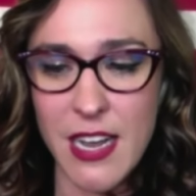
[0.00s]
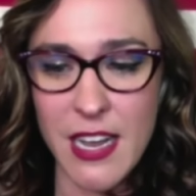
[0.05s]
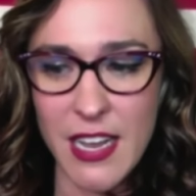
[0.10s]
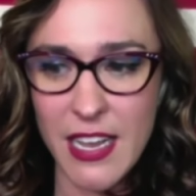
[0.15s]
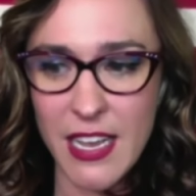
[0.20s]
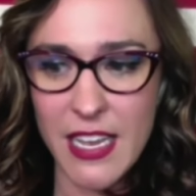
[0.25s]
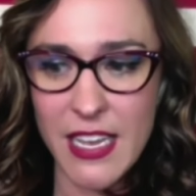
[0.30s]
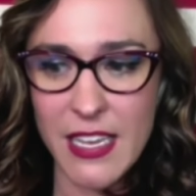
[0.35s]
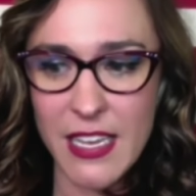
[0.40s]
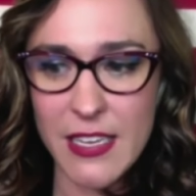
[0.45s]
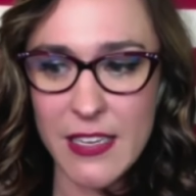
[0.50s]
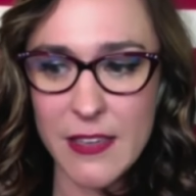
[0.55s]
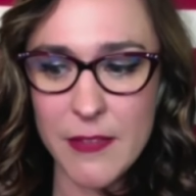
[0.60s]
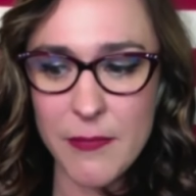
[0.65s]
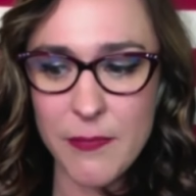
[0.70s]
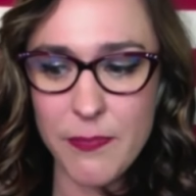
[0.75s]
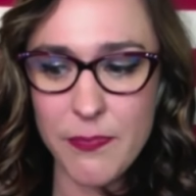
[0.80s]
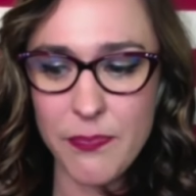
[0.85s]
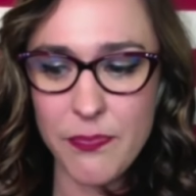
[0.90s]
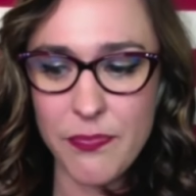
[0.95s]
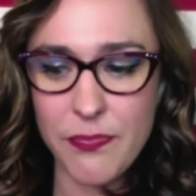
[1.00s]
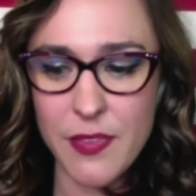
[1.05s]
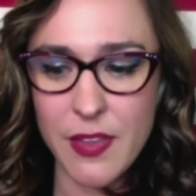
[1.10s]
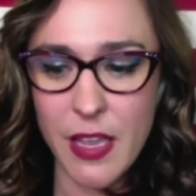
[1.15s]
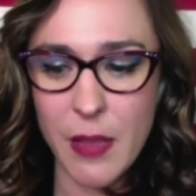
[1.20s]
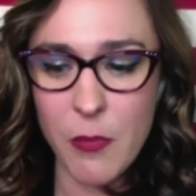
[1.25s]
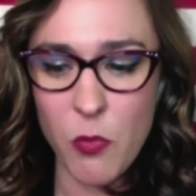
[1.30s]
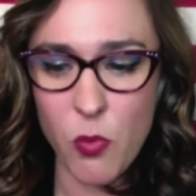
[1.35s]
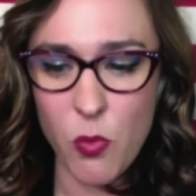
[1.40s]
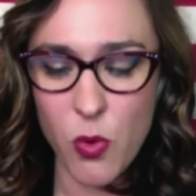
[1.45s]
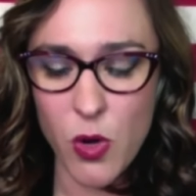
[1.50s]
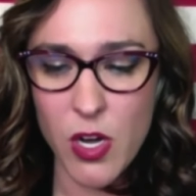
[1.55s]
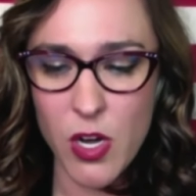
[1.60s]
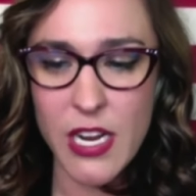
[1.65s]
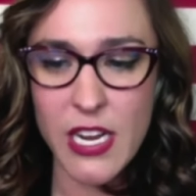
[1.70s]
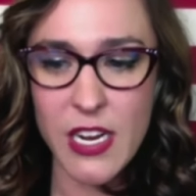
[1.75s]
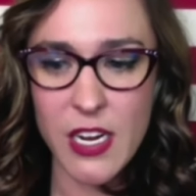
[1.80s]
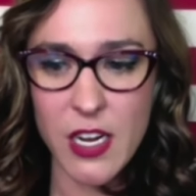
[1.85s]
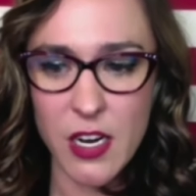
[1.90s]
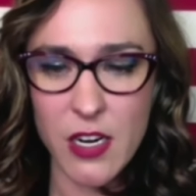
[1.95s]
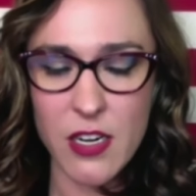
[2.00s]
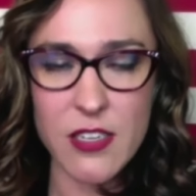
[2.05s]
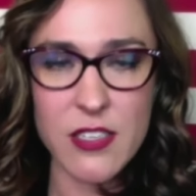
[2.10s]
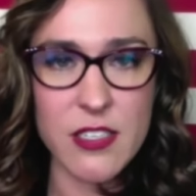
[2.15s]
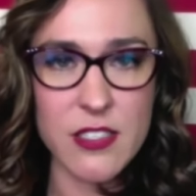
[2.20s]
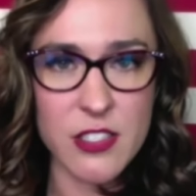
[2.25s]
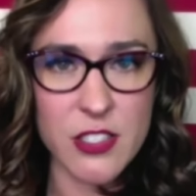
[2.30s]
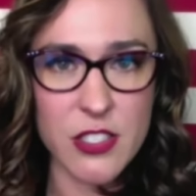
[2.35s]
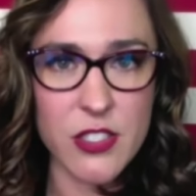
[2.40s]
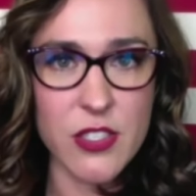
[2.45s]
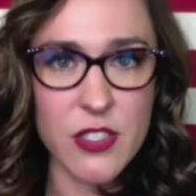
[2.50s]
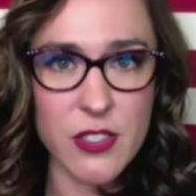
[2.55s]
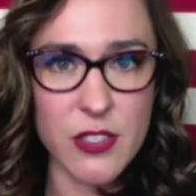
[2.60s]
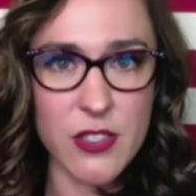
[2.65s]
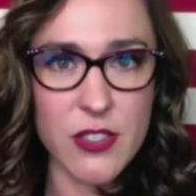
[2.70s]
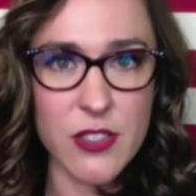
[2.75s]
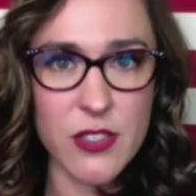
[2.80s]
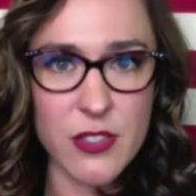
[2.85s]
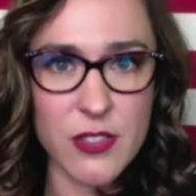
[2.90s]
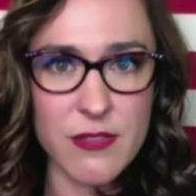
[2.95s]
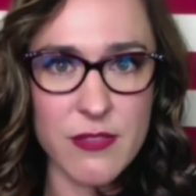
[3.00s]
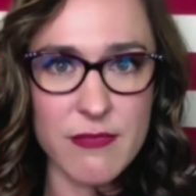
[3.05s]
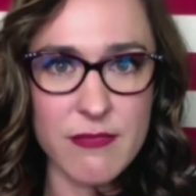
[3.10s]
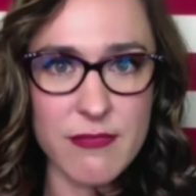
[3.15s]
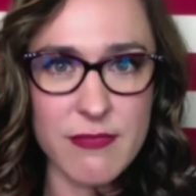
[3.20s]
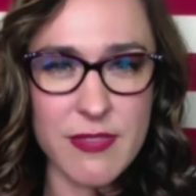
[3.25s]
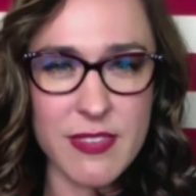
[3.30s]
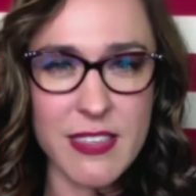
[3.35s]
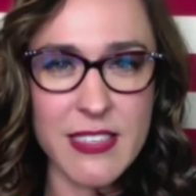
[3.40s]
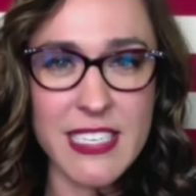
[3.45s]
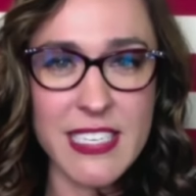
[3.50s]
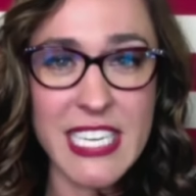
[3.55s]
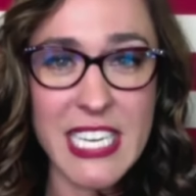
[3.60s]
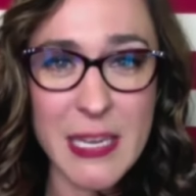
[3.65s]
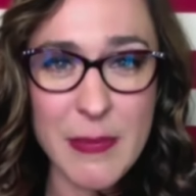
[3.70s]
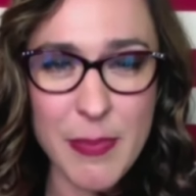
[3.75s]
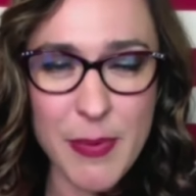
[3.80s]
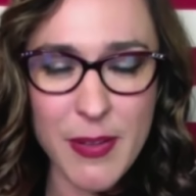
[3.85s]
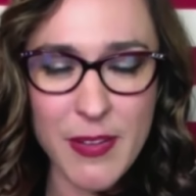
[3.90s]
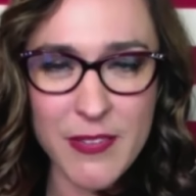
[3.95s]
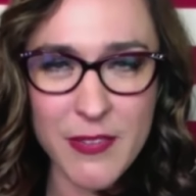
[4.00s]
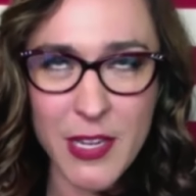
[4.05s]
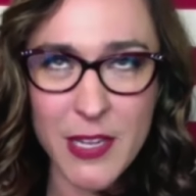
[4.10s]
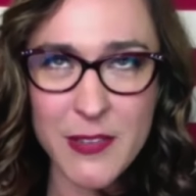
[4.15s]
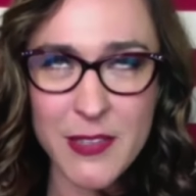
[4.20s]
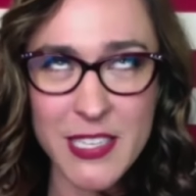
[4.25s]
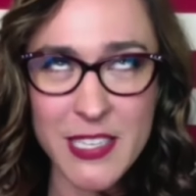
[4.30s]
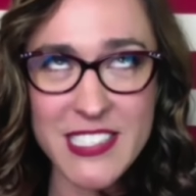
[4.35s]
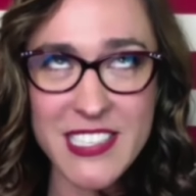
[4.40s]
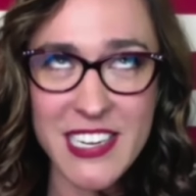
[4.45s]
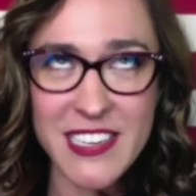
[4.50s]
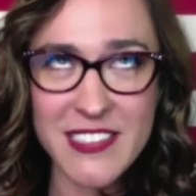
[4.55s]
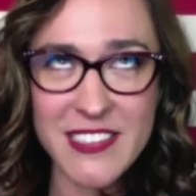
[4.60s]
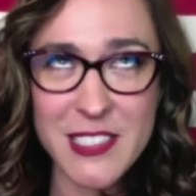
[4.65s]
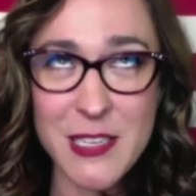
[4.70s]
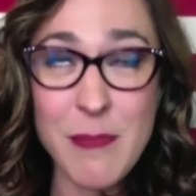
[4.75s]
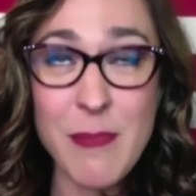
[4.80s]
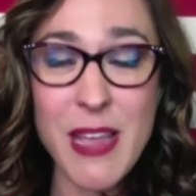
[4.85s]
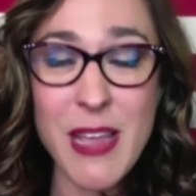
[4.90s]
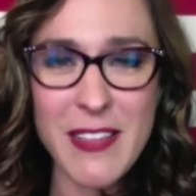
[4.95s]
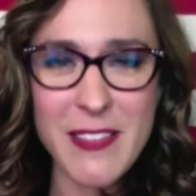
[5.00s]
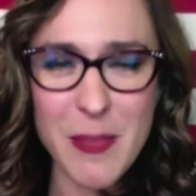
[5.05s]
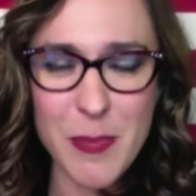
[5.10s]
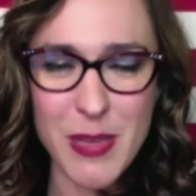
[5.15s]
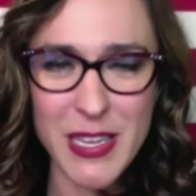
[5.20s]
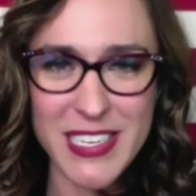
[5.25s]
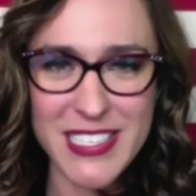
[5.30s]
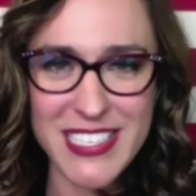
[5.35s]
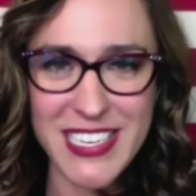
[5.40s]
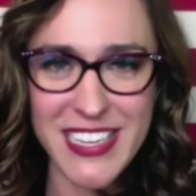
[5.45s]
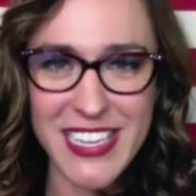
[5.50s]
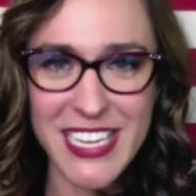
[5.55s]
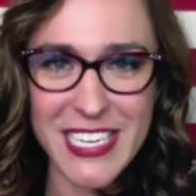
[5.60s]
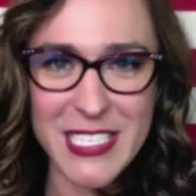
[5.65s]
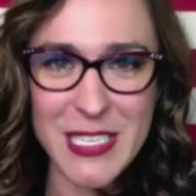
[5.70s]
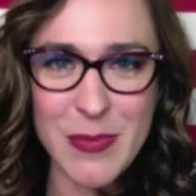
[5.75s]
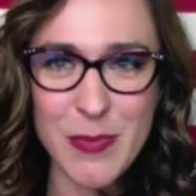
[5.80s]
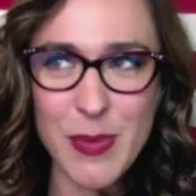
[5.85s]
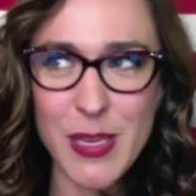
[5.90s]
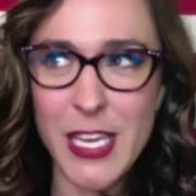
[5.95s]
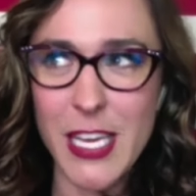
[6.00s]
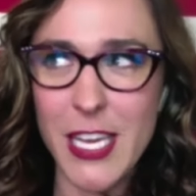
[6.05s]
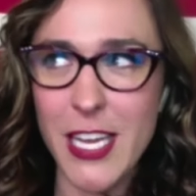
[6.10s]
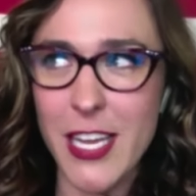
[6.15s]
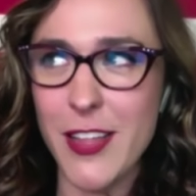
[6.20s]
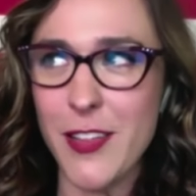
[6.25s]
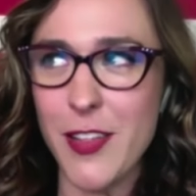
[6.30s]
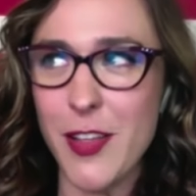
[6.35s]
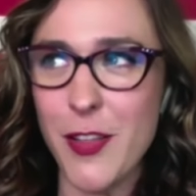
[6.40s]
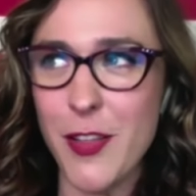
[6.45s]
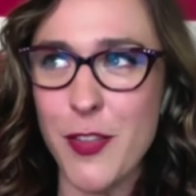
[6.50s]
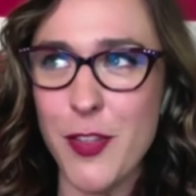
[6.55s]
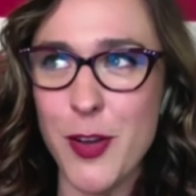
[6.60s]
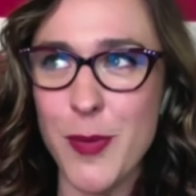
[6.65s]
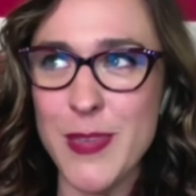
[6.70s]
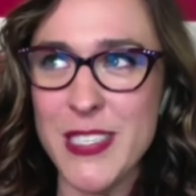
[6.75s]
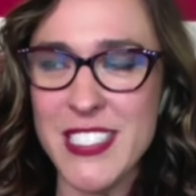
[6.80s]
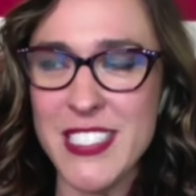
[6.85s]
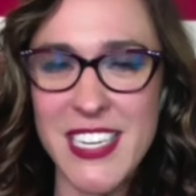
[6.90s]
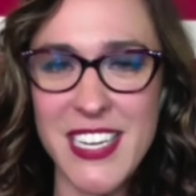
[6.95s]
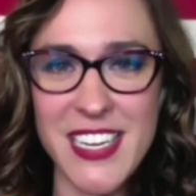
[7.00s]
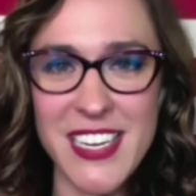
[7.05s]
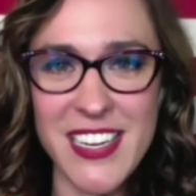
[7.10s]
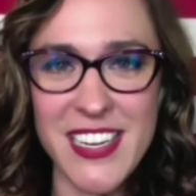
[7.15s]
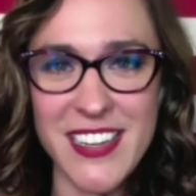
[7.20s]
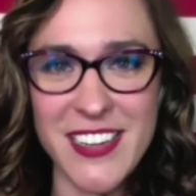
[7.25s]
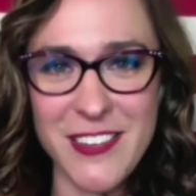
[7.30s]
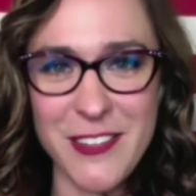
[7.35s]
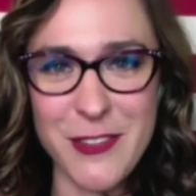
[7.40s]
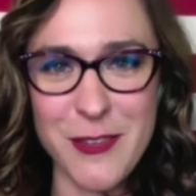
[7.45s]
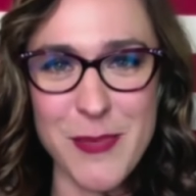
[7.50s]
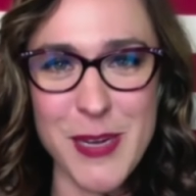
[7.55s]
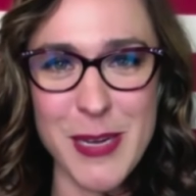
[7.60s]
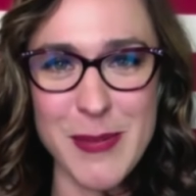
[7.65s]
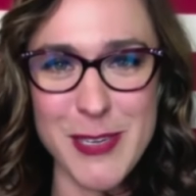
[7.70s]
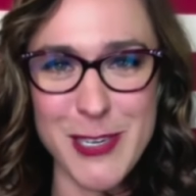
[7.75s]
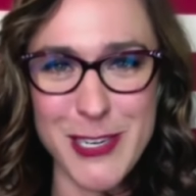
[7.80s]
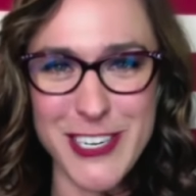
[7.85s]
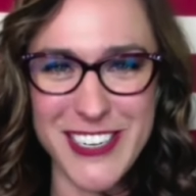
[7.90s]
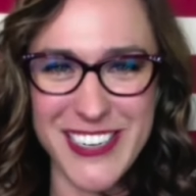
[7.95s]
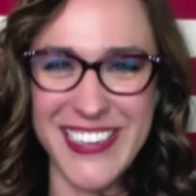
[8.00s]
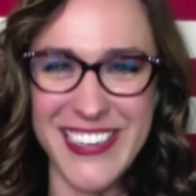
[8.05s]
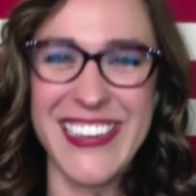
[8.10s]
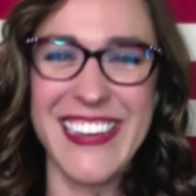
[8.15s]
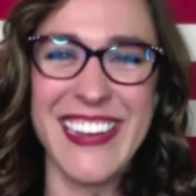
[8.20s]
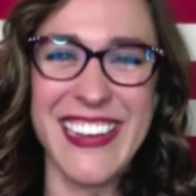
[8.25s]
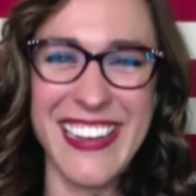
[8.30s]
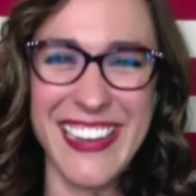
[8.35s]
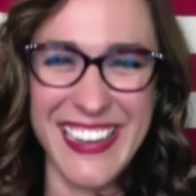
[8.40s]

I am working hard to to make the peace. I like to be a thermostat and not a thermometer.